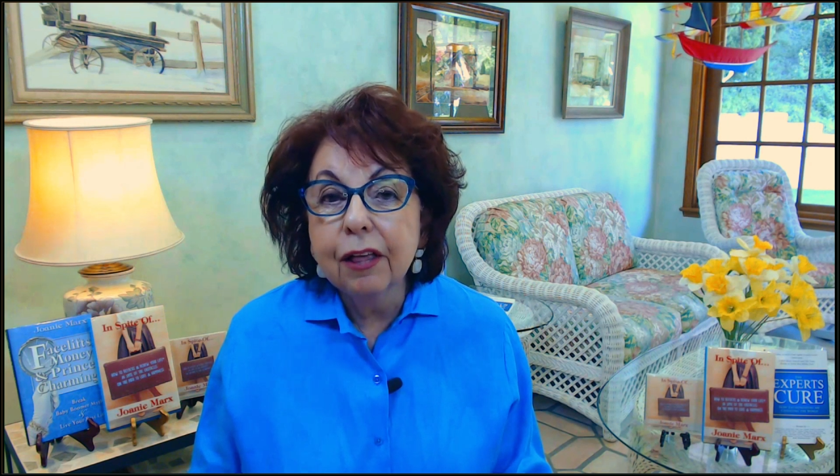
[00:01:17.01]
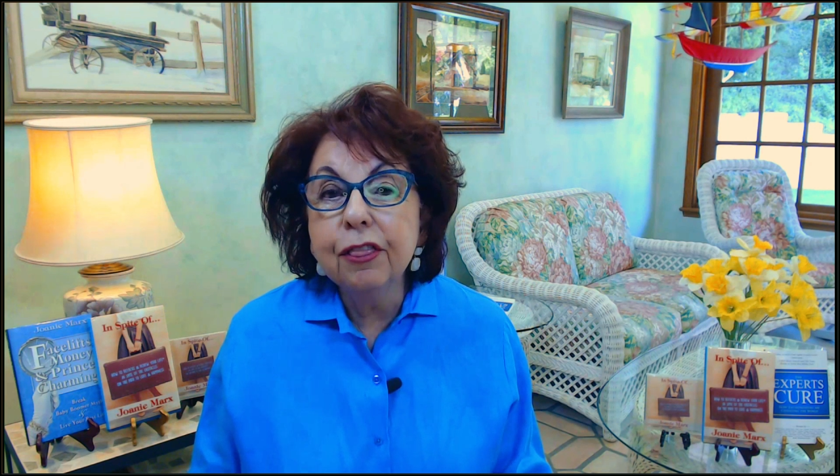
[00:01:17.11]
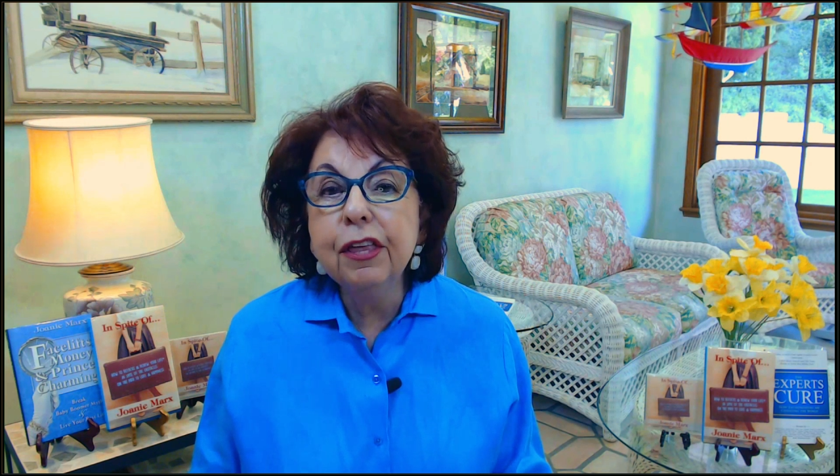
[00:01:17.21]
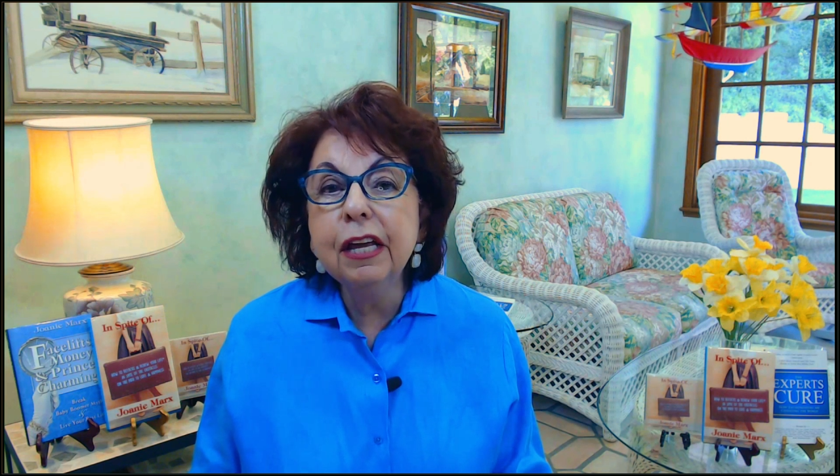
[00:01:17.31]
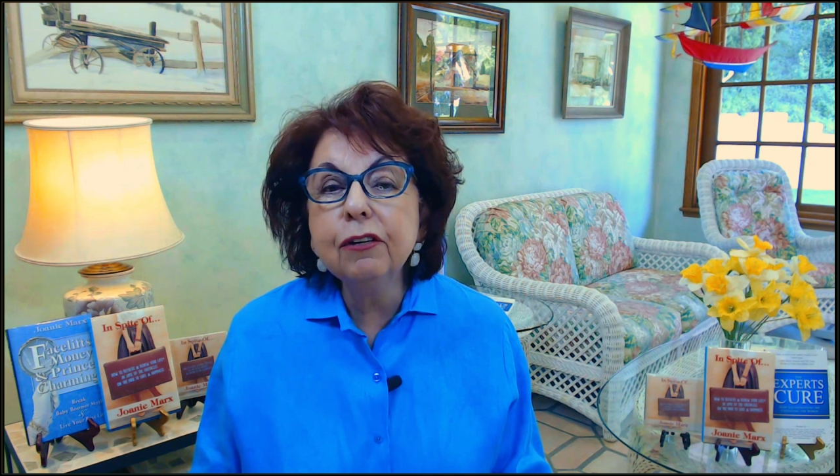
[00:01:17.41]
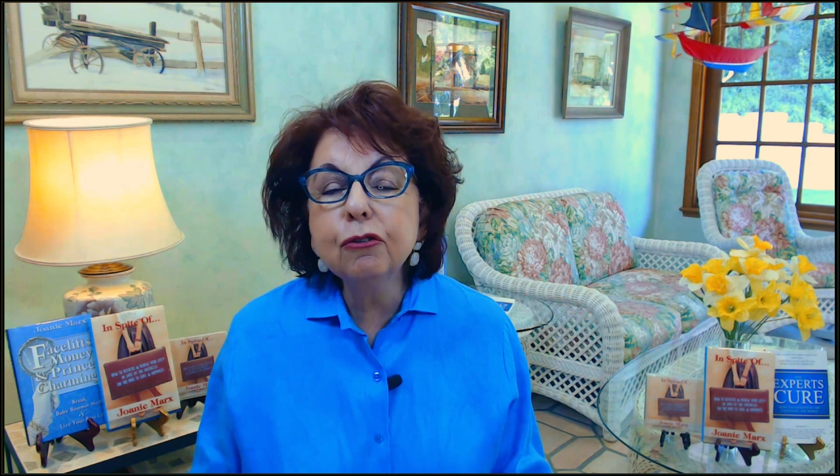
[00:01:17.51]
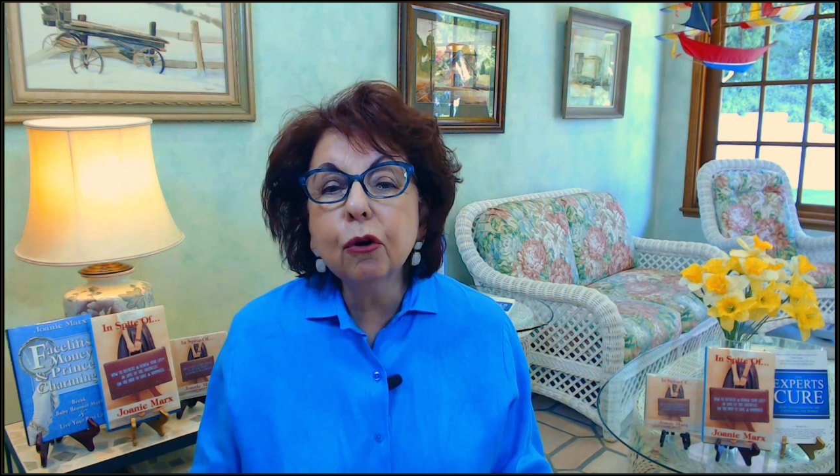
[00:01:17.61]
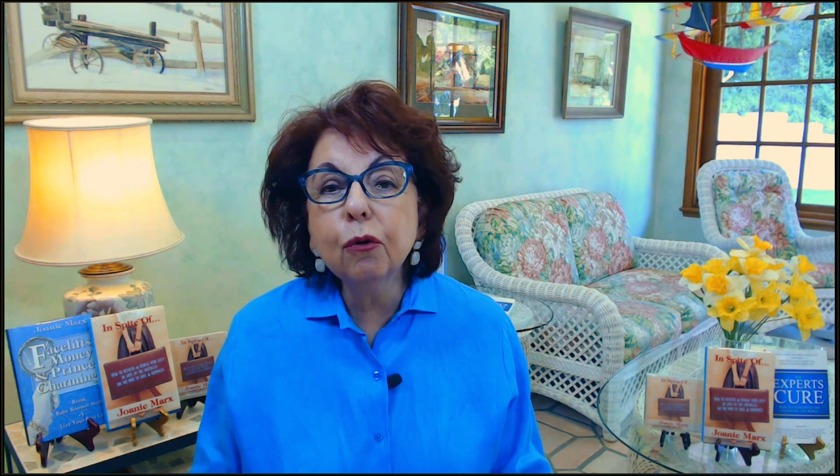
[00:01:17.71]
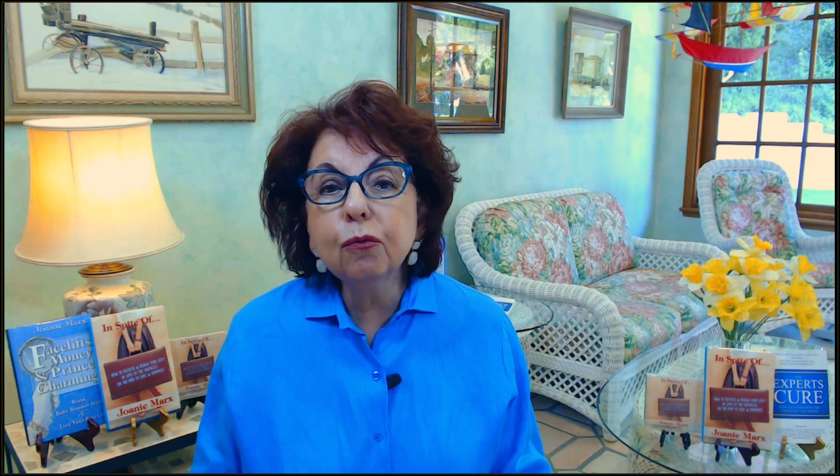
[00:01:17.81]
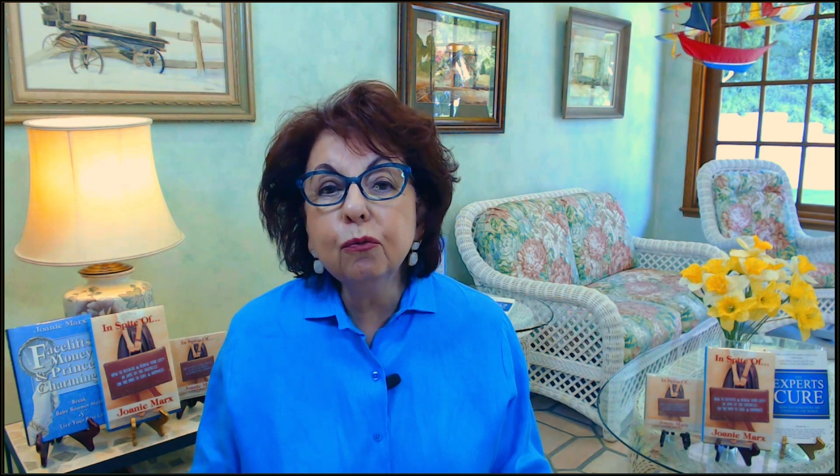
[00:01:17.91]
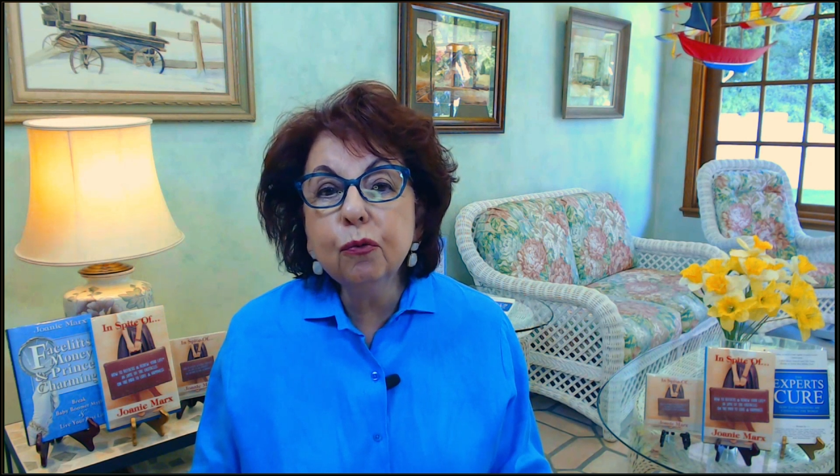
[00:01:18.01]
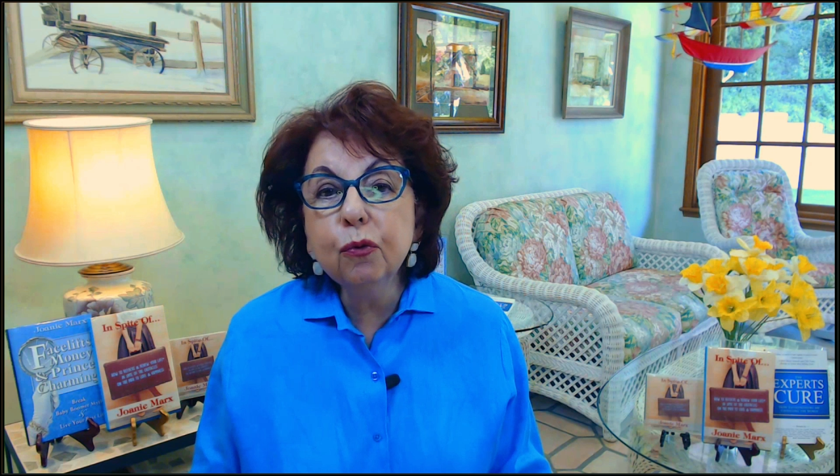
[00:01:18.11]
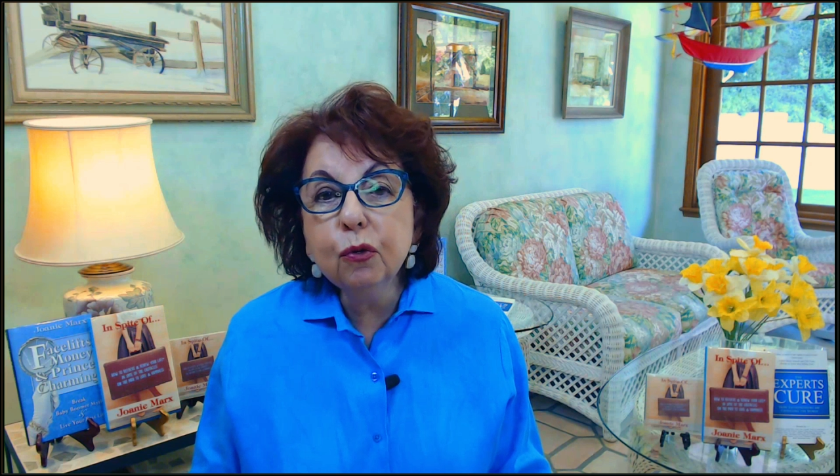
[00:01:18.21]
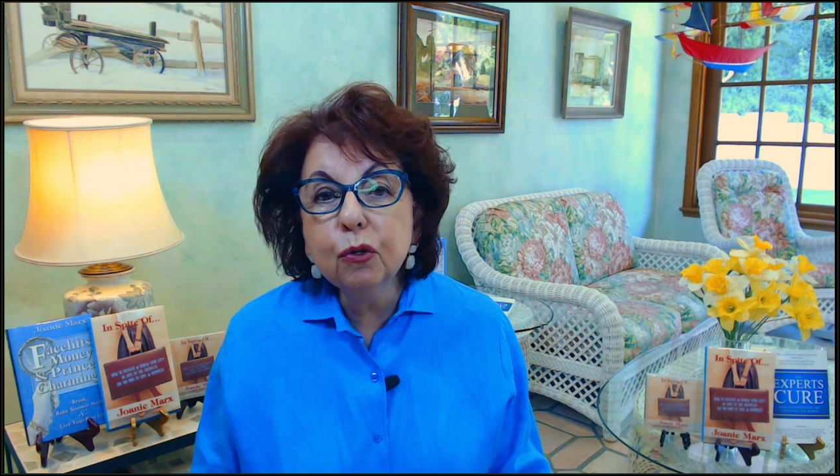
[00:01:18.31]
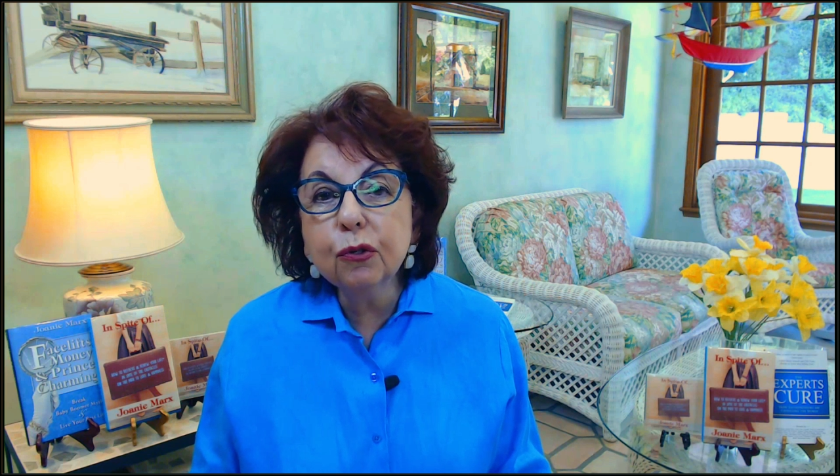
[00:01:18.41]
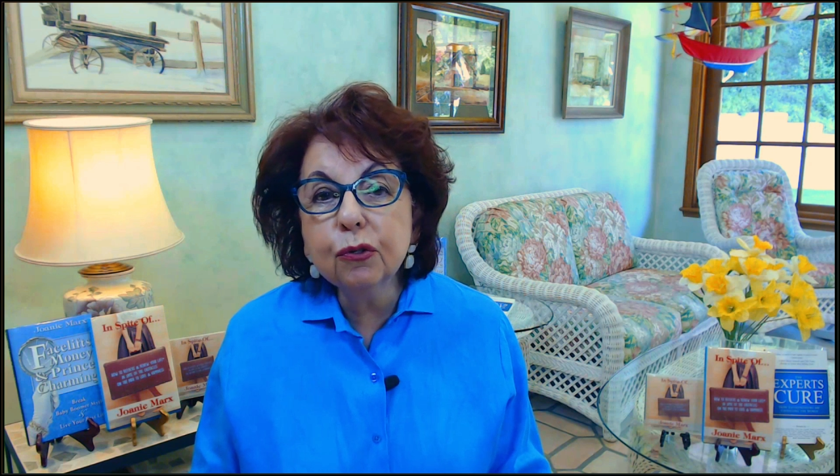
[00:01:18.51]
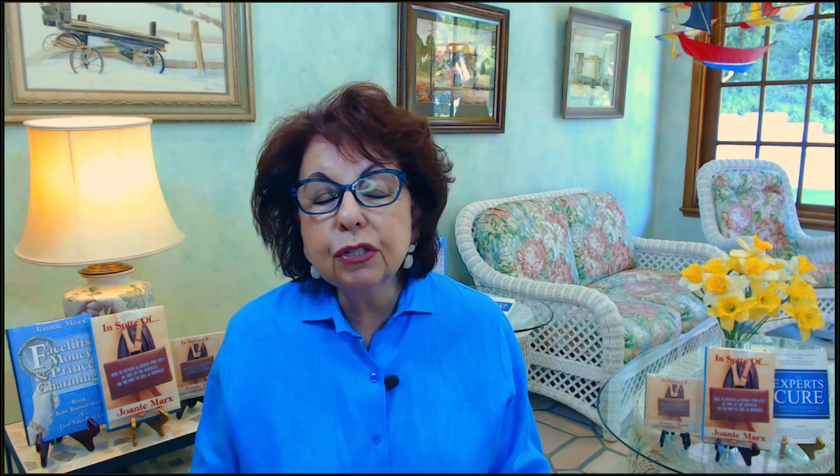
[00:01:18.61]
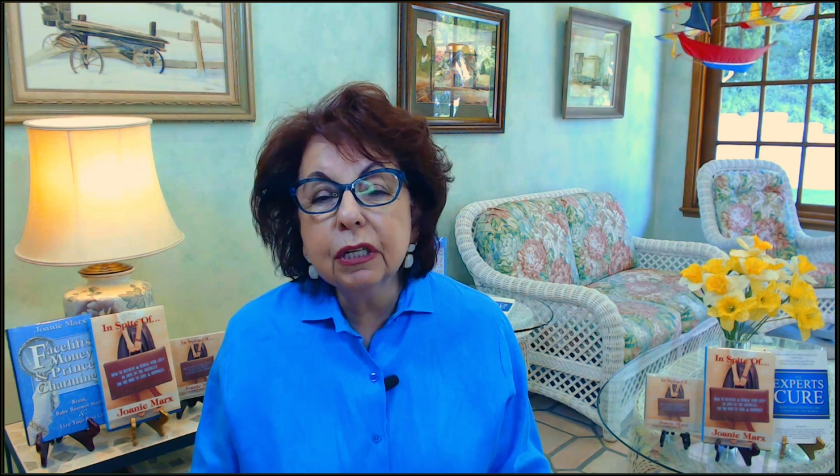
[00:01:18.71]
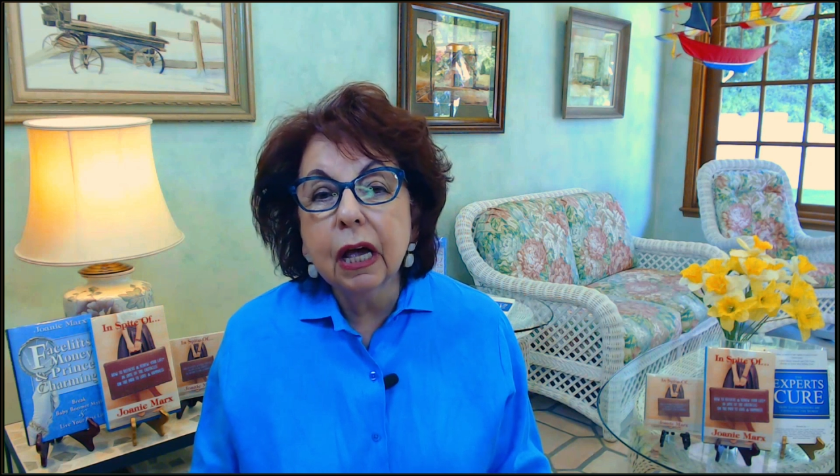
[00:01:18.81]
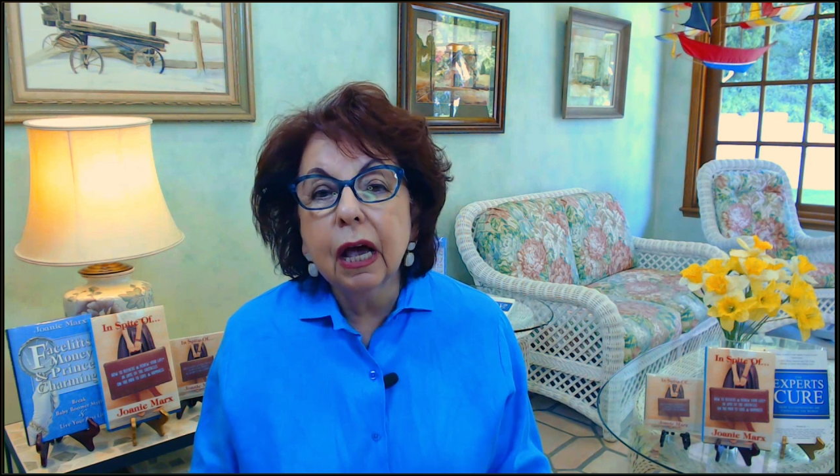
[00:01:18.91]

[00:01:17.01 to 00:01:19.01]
These are rules,